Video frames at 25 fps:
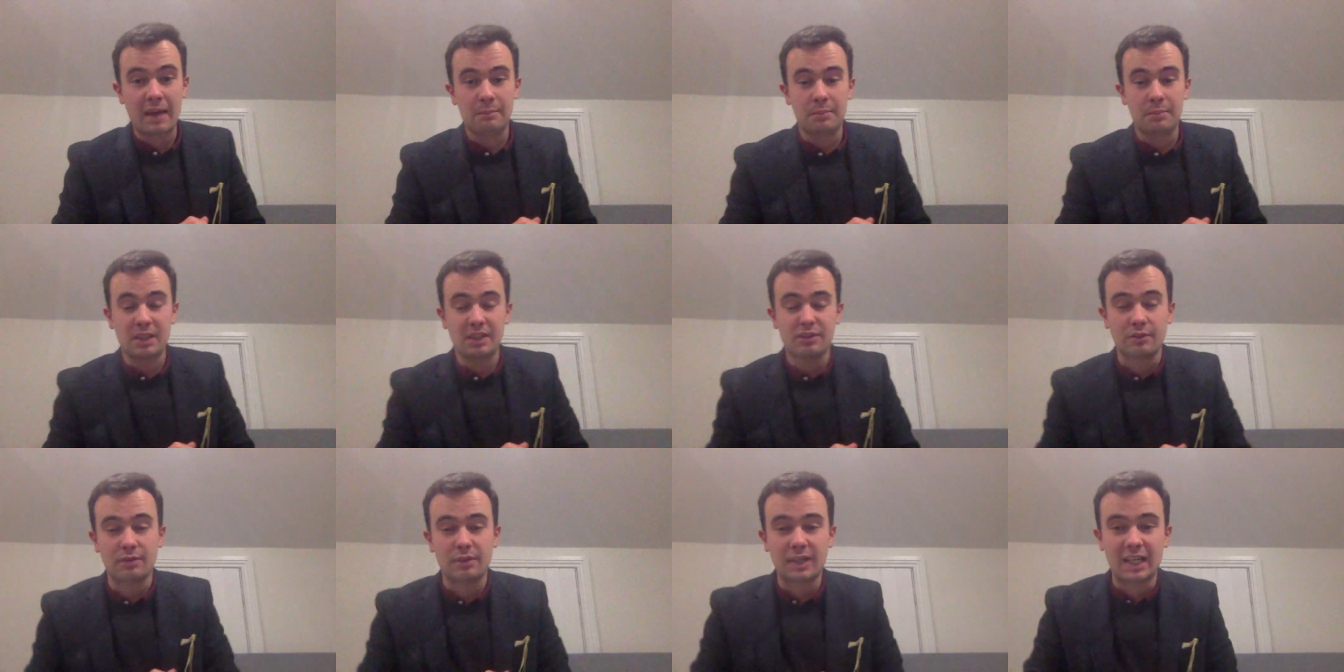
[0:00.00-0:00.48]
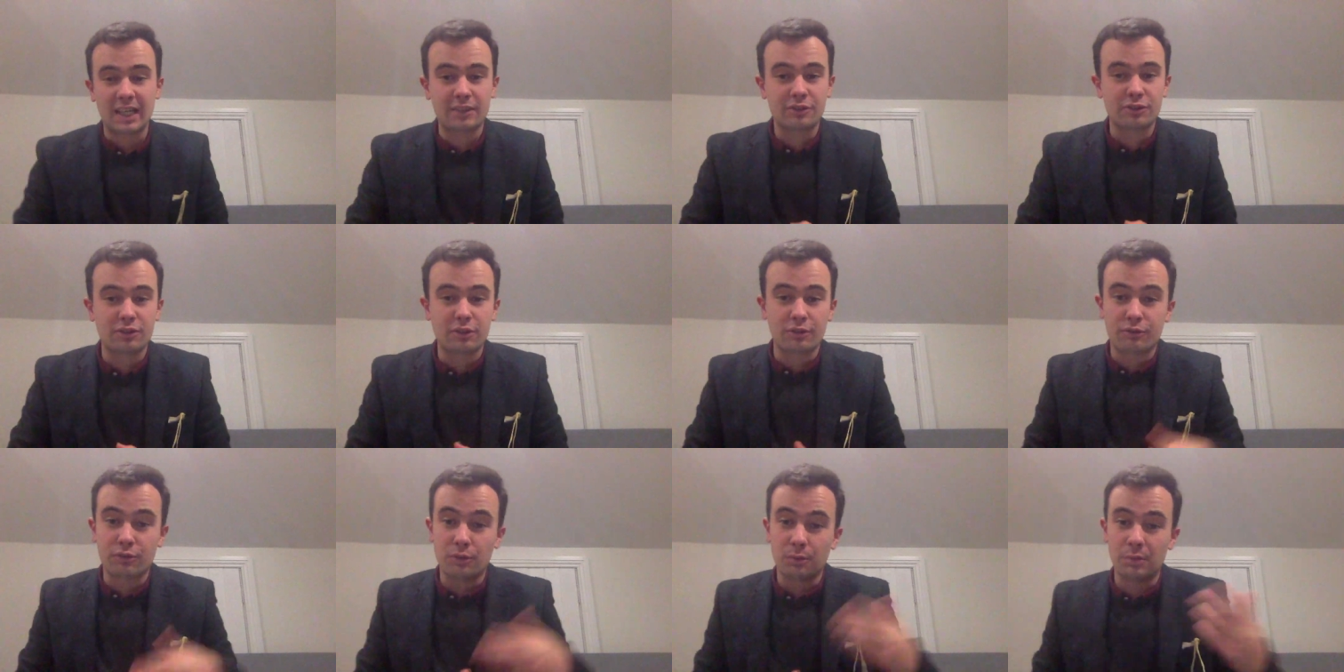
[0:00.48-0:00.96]
bits of
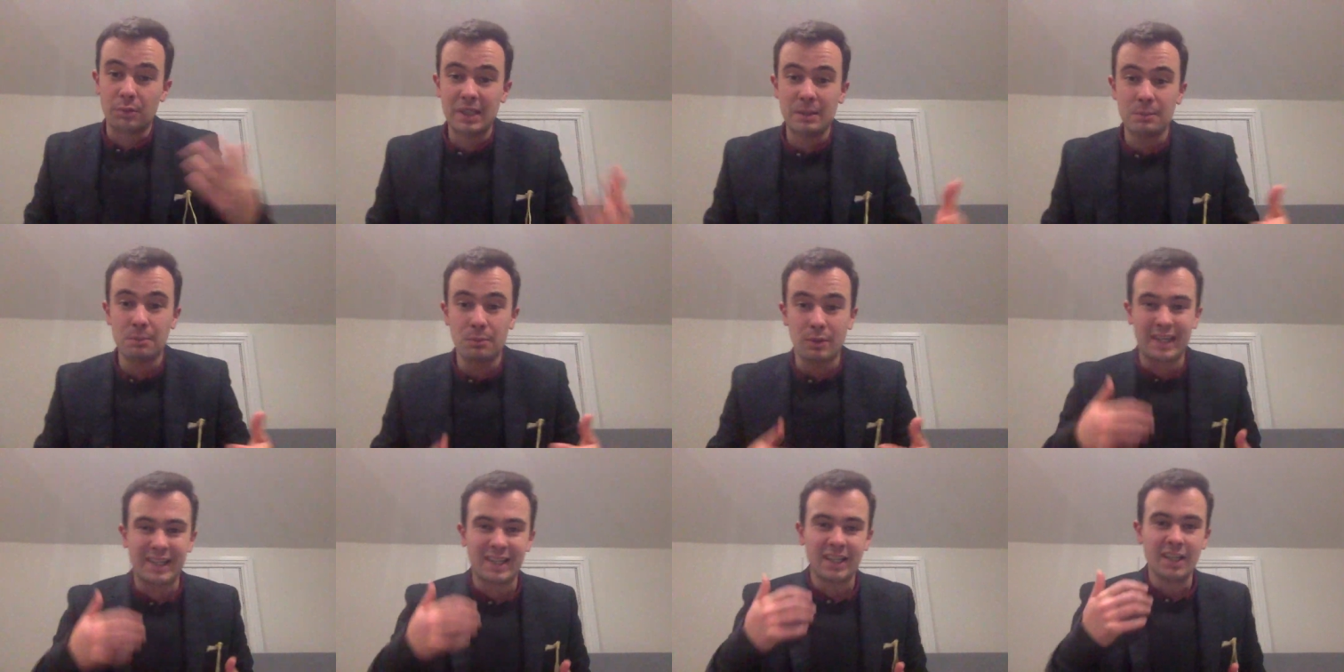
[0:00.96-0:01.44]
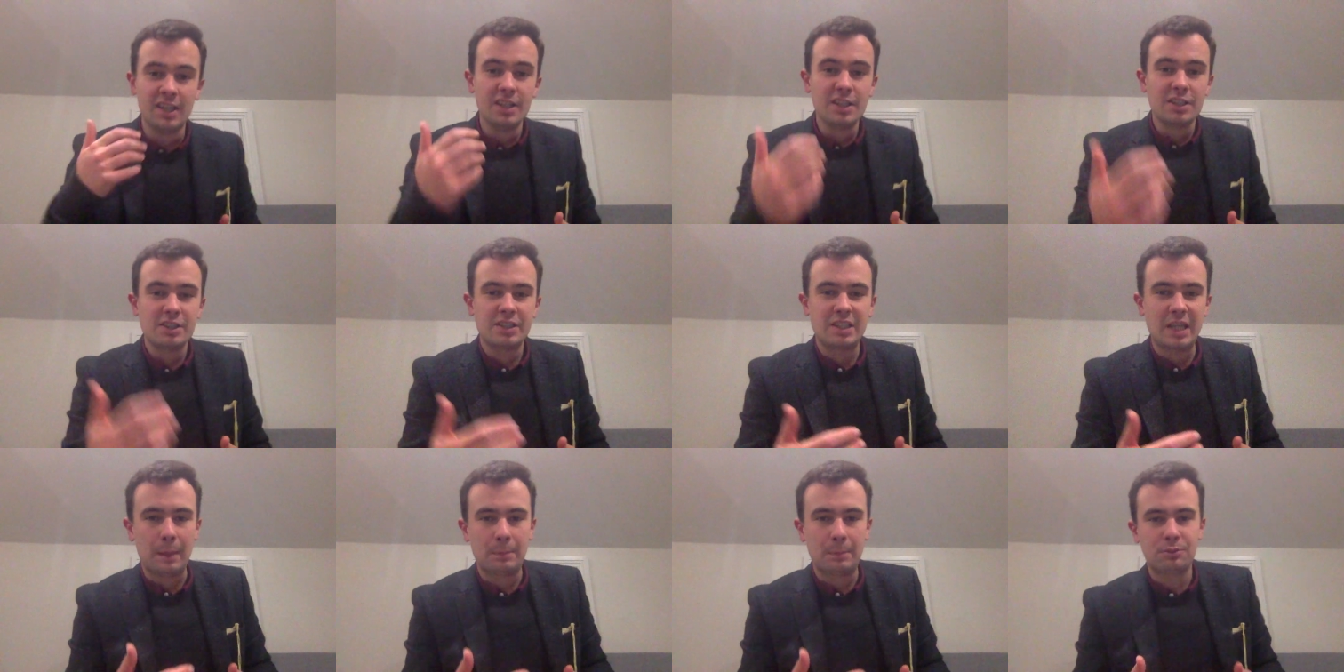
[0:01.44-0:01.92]
action from Limerick,
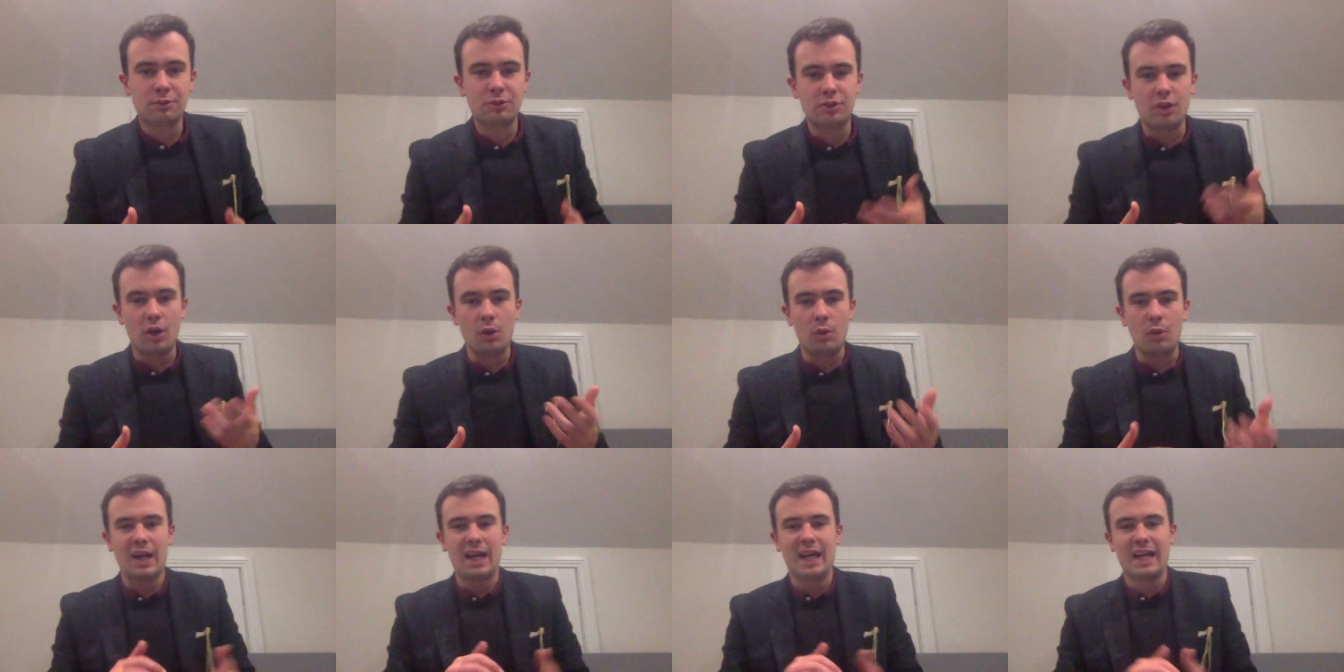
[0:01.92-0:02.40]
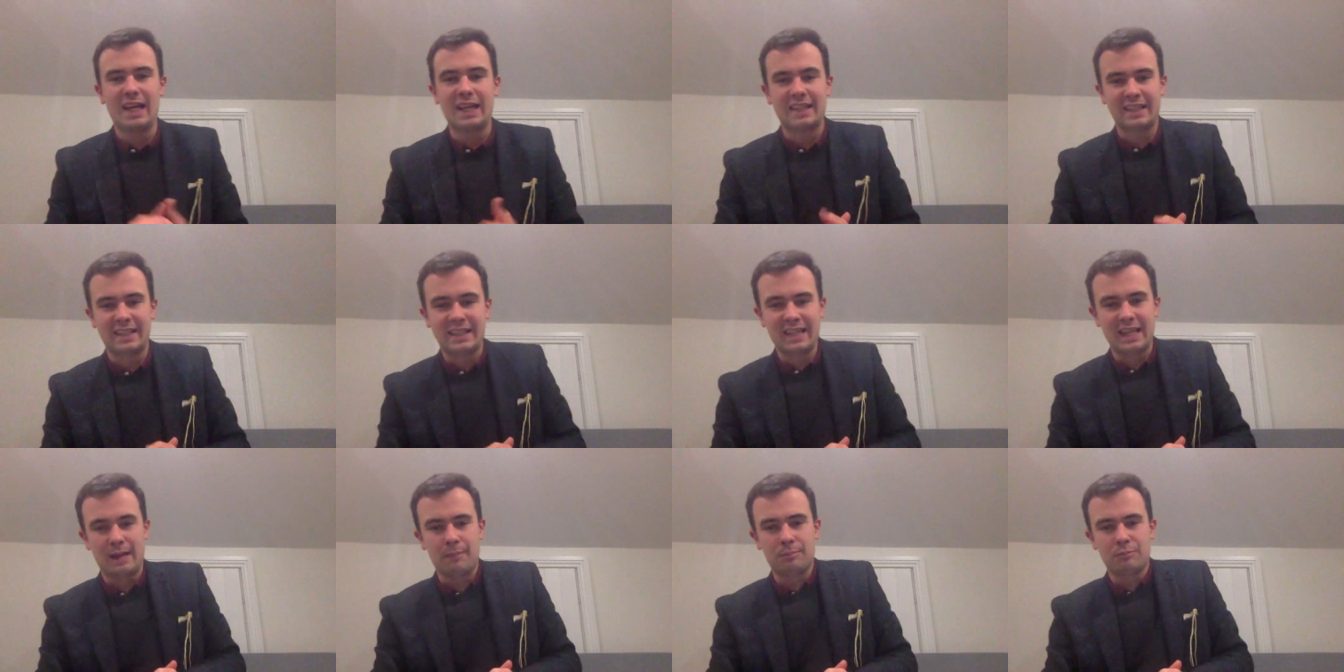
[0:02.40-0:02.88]
Chepstow
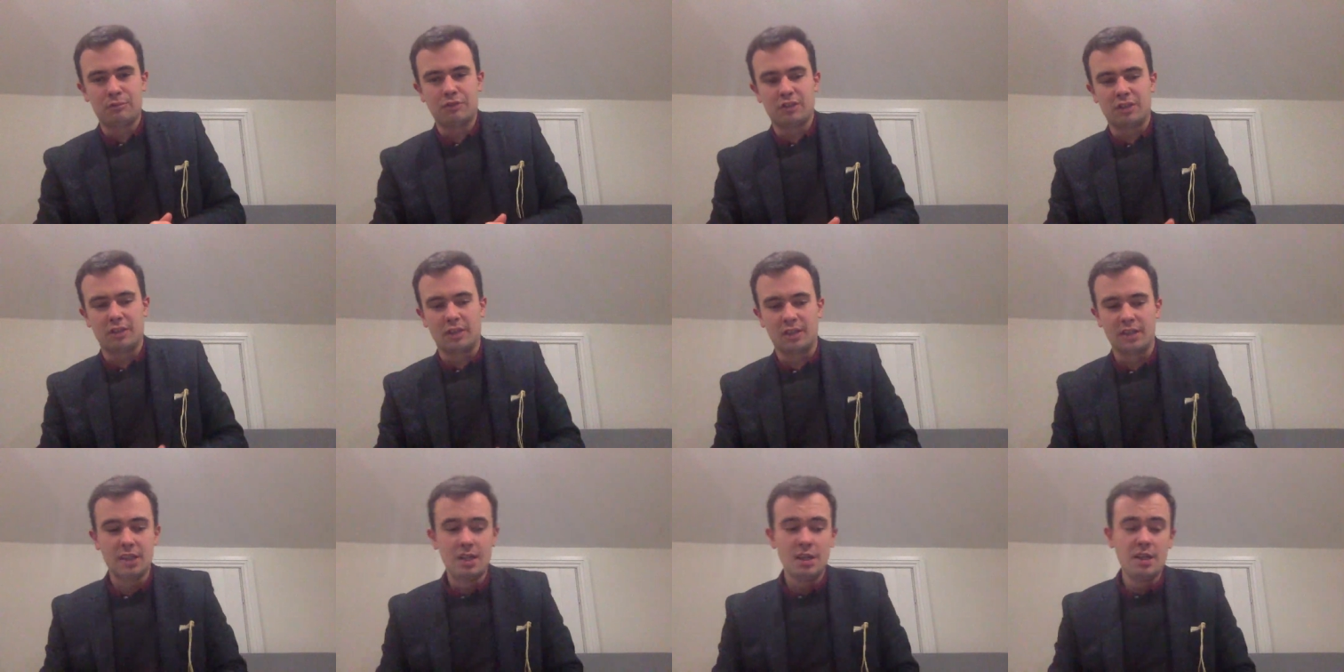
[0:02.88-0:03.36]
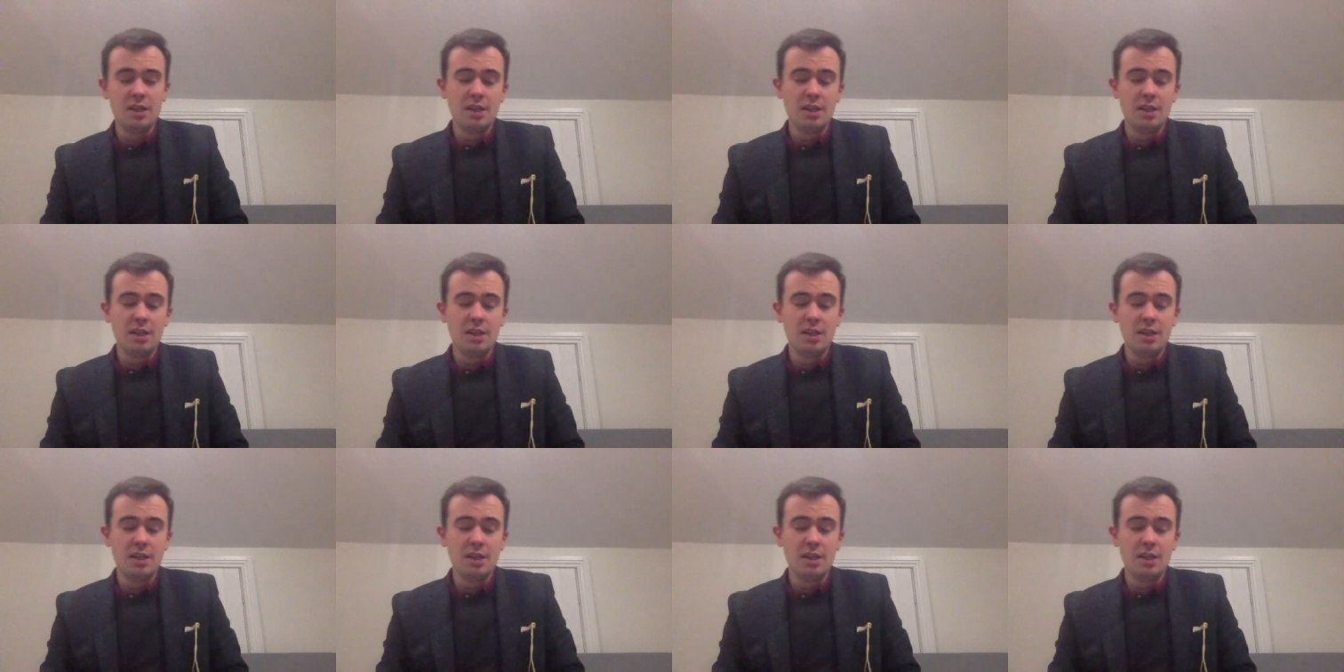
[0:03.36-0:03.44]
and Kempton.